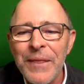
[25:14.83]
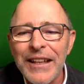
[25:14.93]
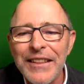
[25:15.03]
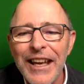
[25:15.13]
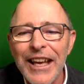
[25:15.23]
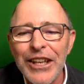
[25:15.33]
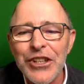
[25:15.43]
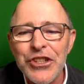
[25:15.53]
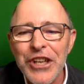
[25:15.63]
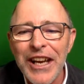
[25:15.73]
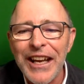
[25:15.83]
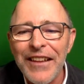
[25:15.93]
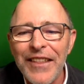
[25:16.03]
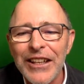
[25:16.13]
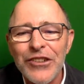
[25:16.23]
that they're going to
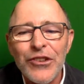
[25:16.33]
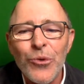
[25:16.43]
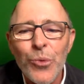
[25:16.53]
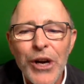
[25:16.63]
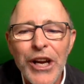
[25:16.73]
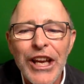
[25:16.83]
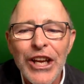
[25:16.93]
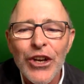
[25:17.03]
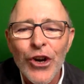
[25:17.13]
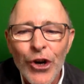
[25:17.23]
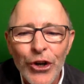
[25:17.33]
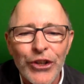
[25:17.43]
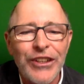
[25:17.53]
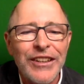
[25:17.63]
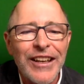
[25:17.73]
share that we
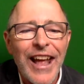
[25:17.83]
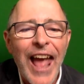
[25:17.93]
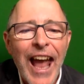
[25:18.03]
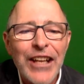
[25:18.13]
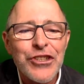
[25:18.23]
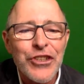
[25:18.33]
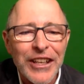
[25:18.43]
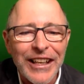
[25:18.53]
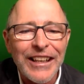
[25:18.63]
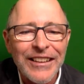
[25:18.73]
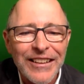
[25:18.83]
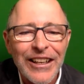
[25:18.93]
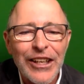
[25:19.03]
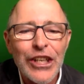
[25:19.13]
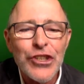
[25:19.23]
could actually
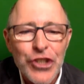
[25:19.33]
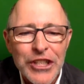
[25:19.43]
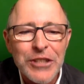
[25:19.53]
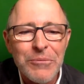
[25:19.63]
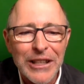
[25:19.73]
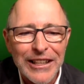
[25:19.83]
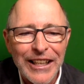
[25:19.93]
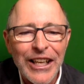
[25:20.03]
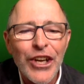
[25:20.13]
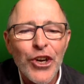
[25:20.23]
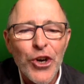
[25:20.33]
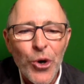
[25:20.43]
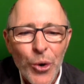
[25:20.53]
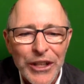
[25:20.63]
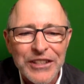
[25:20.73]
legitimately
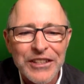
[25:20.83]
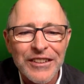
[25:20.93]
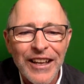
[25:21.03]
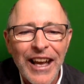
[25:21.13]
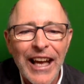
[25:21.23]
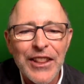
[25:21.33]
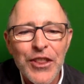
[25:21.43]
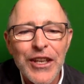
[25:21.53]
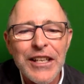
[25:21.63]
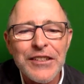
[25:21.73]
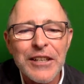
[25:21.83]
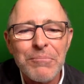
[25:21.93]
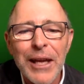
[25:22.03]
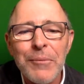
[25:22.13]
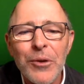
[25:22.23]
quit and things that
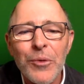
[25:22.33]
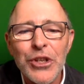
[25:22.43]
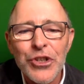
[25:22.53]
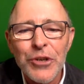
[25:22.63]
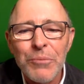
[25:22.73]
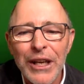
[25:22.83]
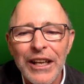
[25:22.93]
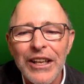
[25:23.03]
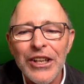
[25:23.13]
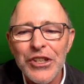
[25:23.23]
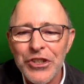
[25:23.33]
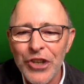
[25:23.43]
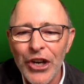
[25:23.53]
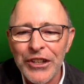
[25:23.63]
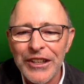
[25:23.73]
maybe we should be
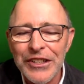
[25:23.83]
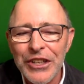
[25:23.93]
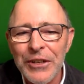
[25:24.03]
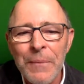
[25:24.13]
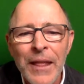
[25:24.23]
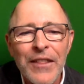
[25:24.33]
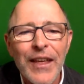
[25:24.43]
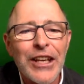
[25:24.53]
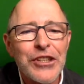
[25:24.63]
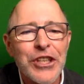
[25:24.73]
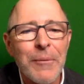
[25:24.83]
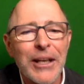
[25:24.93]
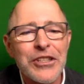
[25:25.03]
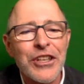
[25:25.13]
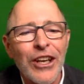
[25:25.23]
starting. So thank you so
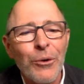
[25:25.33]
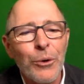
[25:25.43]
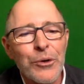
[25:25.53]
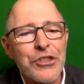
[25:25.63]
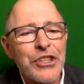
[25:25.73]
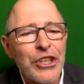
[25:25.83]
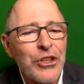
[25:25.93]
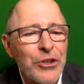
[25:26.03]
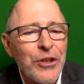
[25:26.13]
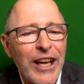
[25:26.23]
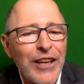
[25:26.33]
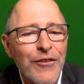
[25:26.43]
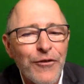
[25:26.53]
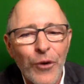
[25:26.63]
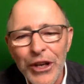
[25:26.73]
much. We will see you
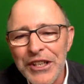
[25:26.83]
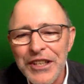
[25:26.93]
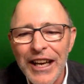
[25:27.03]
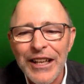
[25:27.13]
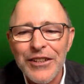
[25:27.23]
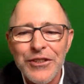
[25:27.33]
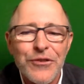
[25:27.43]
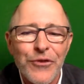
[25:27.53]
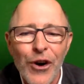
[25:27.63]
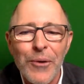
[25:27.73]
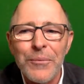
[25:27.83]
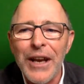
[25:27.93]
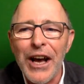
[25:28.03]
in 40 seconds from